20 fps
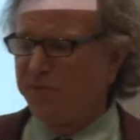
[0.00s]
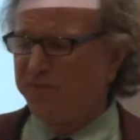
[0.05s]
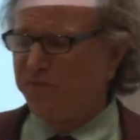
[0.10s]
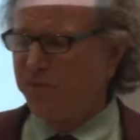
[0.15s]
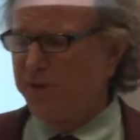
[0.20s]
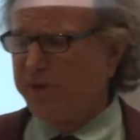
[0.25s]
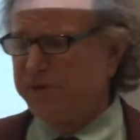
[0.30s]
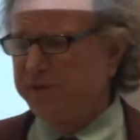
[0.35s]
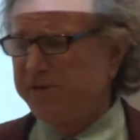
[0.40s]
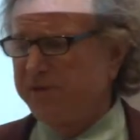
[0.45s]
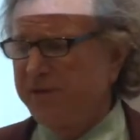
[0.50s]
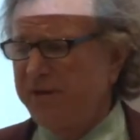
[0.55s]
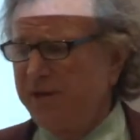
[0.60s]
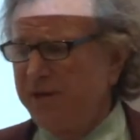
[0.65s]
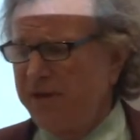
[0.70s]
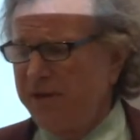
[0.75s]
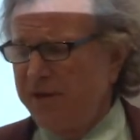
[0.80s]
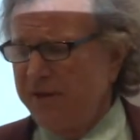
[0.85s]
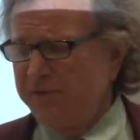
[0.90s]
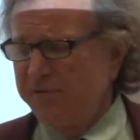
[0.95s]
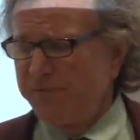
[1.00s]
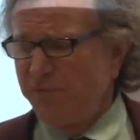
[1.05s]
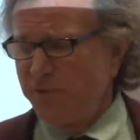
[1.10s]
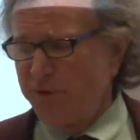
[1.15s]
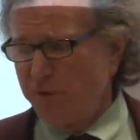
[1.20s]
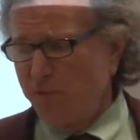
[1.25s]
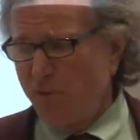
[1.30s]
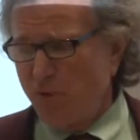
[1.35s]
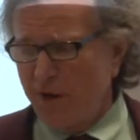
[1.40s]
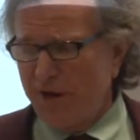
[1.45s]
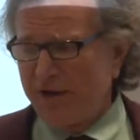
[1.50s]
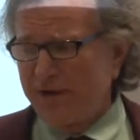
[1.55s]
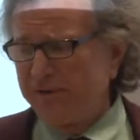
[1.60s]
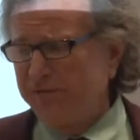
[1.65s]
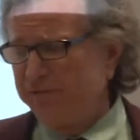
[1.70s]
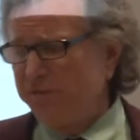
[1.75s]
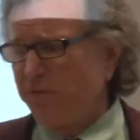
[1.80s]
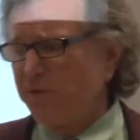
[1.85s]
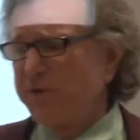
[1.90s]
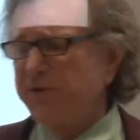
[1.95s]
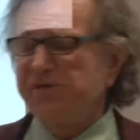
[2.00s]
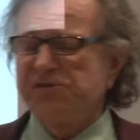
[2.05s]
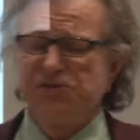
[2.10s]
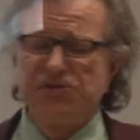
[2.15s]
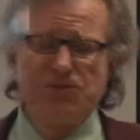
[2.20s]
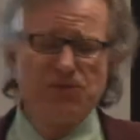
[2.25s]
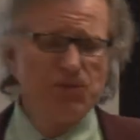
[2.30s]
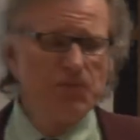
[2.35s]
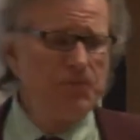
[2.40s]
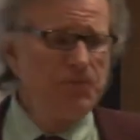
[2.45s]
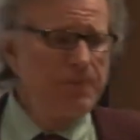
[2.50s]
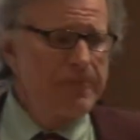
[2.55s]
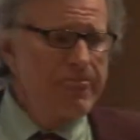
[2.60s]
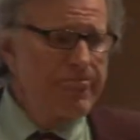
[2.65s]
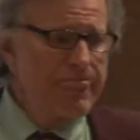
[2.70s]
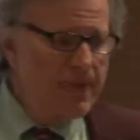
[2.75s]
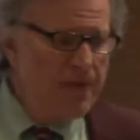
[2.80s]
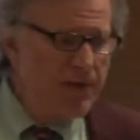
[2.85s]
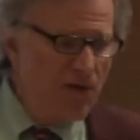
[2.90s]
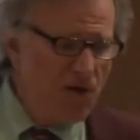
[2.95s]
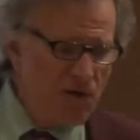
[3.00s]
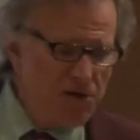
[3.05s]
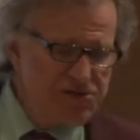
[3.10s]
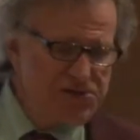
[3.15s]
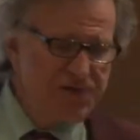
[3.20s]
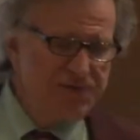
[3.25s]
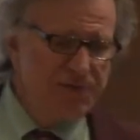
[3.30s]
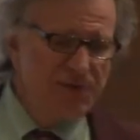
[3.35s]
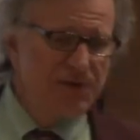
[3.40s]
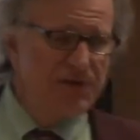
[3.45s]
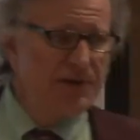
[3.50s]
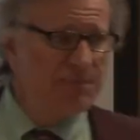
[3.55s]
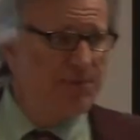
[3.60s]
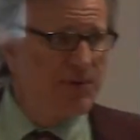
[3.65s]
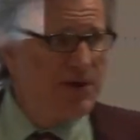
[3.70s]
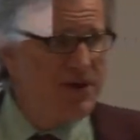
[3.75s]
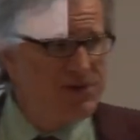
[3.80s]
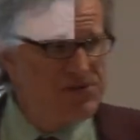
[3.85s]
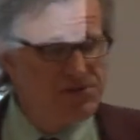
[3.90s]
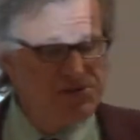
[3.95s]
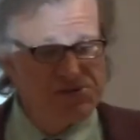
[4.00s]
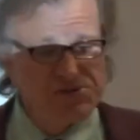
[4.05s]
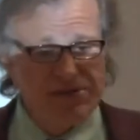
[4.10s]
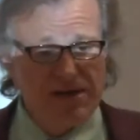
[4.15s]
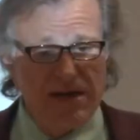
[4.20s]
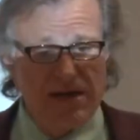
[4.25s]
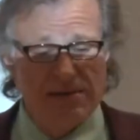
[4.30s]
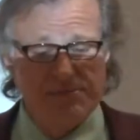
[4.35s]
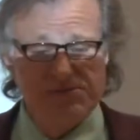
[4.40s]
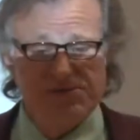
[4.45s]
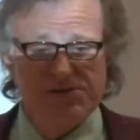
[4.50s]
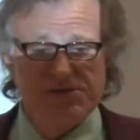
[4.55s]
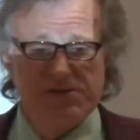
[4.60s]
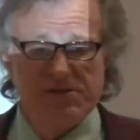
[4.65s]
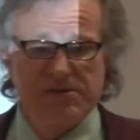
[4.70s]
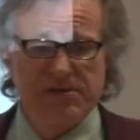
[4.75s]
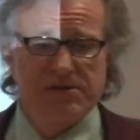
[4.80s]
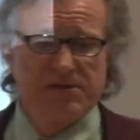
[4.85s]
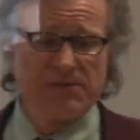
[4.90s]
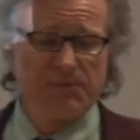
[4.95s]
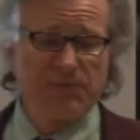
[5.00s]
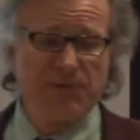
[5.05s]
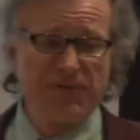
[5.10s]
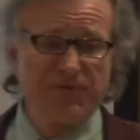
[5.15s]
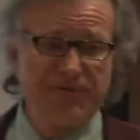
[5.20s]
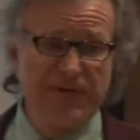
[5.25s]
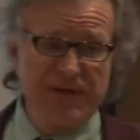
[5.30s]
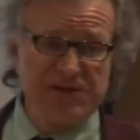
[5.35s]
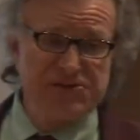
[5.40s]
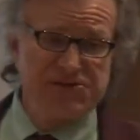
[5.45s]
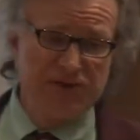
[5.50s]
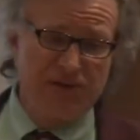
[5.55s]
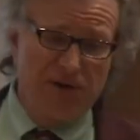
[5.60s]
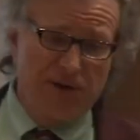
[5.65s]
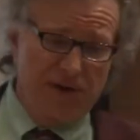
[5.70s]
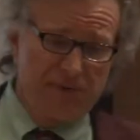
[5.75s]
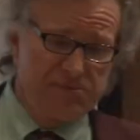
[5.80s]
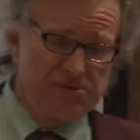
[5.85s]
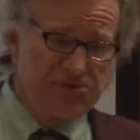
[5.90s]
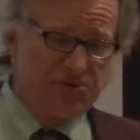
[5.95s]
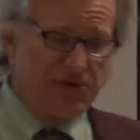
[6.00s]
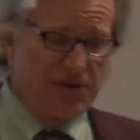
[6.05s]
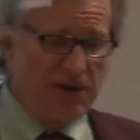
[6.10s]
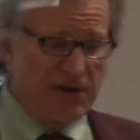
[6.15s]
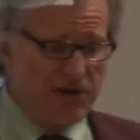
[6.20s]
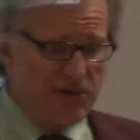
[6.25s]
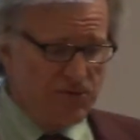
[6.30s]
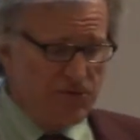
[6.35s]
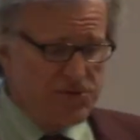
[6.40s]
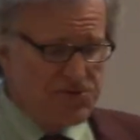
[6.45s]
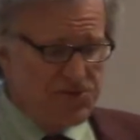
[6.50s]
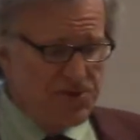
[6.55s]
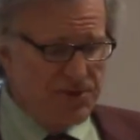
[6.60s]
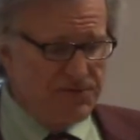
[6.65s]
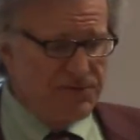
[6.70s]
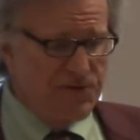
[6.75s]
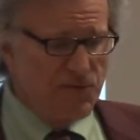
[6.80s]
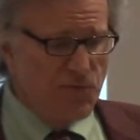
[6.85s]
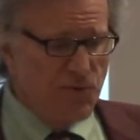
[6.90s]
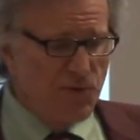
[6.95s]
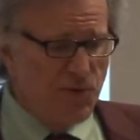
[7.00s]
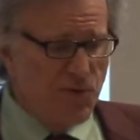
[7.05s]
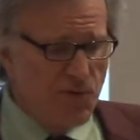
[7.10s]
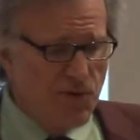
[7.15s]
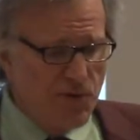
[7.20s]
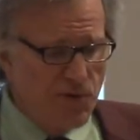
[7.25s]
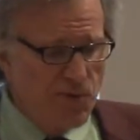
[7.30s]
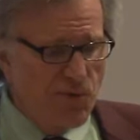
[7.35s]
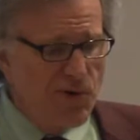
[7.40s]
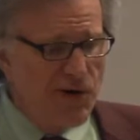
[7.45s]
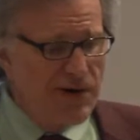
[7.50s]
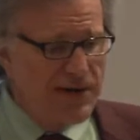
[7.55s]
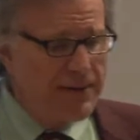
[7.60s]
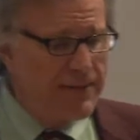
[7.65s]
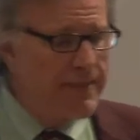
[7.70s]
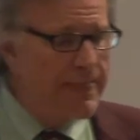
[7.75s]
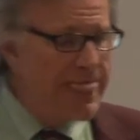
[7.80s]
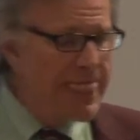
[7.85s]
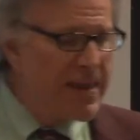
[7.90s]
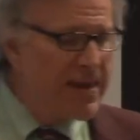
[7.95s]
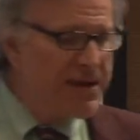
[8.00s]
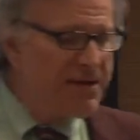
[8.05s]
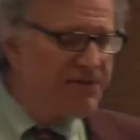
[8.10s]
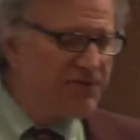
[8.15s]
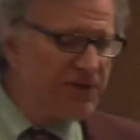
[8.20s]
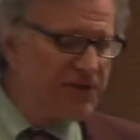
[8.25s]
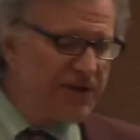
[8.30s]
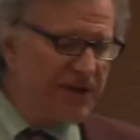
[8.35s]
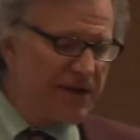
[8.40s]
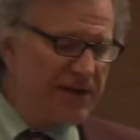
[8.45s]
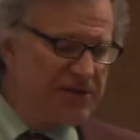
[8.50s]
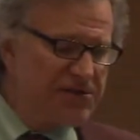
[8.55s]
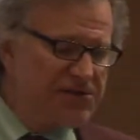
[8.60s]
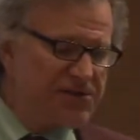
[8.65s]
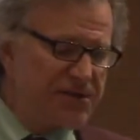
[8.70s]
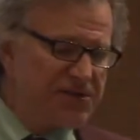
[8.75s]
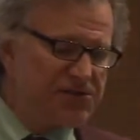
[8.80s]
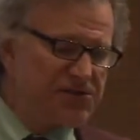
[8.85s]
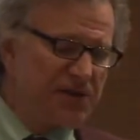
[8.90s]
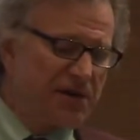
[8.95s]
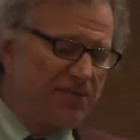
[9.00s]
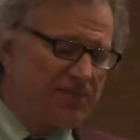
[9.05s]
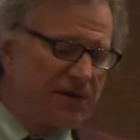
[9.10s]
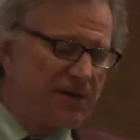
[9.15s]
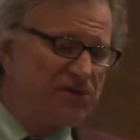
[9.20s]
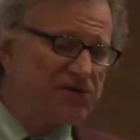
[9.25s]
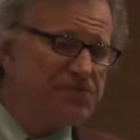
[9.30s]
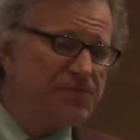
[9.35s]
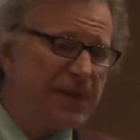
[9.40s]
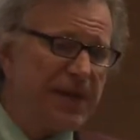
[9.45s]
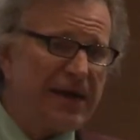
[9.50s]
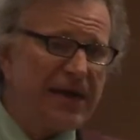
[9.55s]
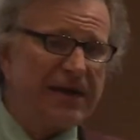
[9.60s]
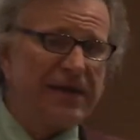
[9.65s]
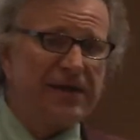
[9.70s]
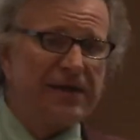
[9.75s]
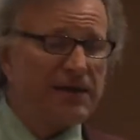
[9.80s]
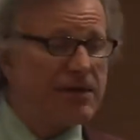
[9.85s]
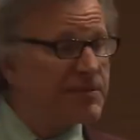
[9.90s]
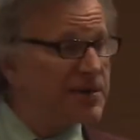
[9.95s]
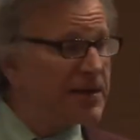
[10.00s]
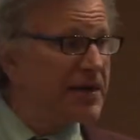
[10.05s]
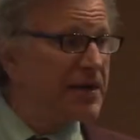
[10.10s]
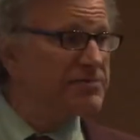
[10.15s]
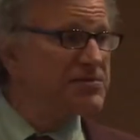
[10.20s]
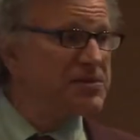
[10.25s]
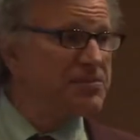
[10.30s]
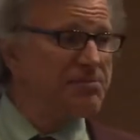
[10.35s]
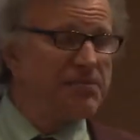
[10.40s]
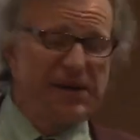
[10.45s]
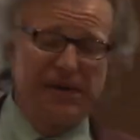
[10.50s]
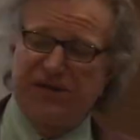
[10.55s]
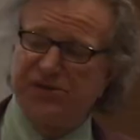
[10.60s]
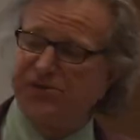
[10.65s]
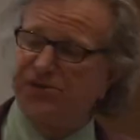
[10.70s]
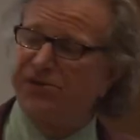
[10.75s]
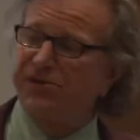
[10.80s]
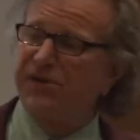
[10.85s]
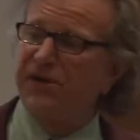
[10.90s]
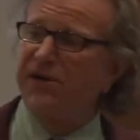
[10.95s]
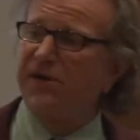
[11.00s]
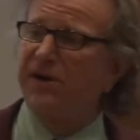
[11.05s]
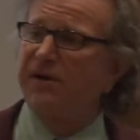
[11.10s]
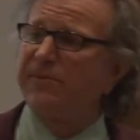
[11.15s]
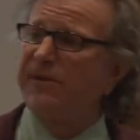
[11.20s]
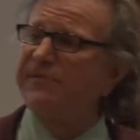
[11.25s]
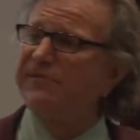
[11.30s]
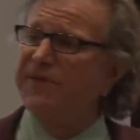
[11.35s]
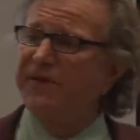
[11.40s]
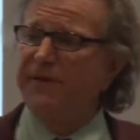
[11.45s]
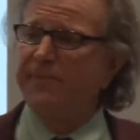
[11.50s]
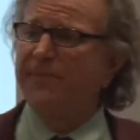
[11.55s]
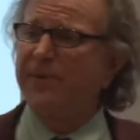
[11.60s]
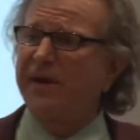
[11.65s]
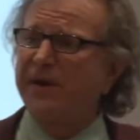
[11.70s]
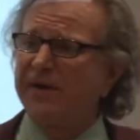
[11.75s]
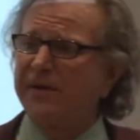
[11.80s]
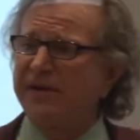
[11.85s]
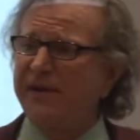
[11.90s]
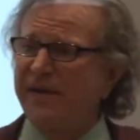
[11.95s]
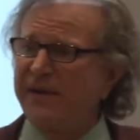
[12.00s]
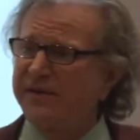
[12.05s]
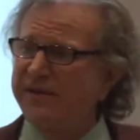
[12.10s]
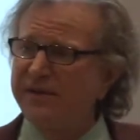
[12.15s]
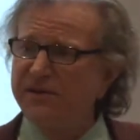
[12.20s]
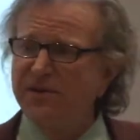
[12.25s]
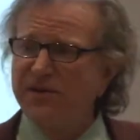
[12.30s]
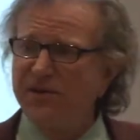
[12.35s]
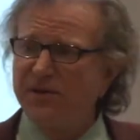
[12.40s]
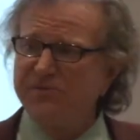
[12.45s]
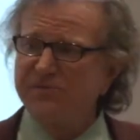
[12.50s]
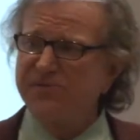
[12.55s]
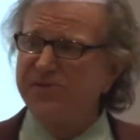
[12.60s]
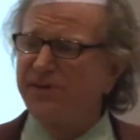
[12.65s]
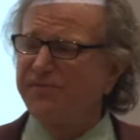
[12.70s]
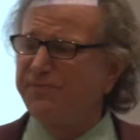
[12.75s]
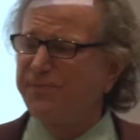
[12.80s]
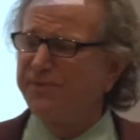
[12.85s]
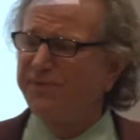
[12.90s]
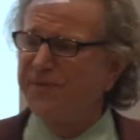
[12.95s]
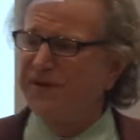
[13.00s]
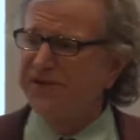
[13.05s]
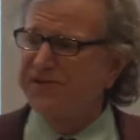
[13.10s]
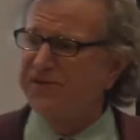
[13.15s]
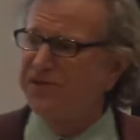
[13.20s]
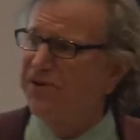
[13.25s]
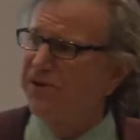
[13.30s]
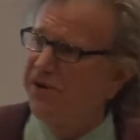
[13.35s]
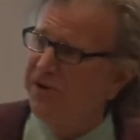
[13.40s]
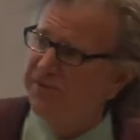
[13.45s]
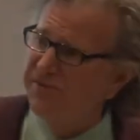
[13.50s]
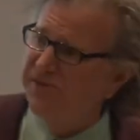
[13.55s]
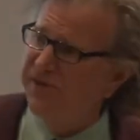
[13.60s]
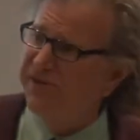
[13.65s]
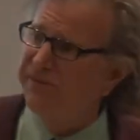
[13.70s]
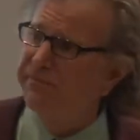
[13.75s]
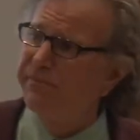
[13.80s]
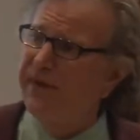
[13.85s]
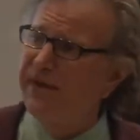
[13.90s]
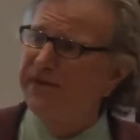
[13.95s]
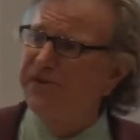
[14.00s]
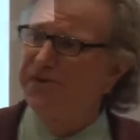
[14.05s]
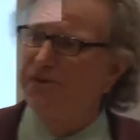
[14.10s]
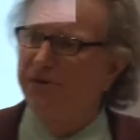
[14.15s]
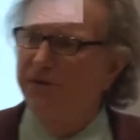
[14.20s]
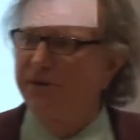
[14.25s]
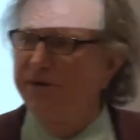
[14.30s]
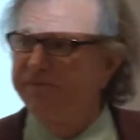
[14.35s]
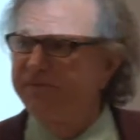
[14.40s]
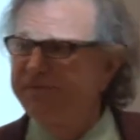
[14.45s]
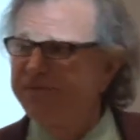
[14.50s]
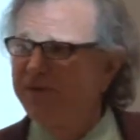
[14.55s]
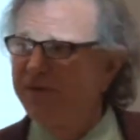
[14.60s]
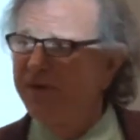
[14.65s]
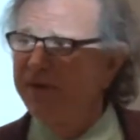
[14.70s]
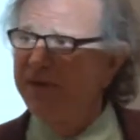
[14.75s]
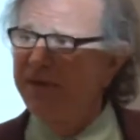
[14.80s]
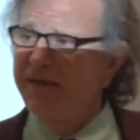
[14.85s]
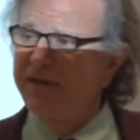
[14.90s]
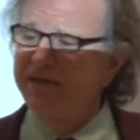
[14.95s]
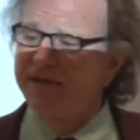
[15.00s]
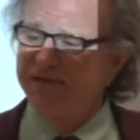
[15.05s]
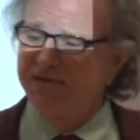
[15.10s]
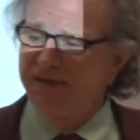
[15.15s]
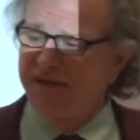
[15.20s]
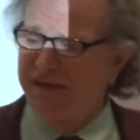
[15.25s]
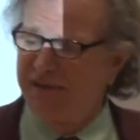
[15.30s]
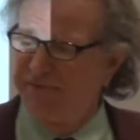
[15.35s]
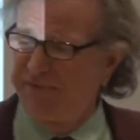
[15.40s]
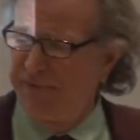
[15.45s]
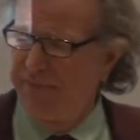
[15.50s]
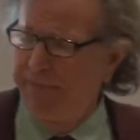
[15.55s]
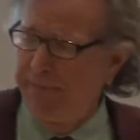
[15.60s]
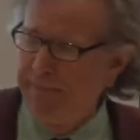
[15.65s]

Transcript: 41, 42, all civilian production stops. Professor Armstrong, who had served in World War I for the United States Army, goes back in. He becomes a major in the Army. Very proud of that. Didn't call himself professor, called himself Major Armstrong late in his life.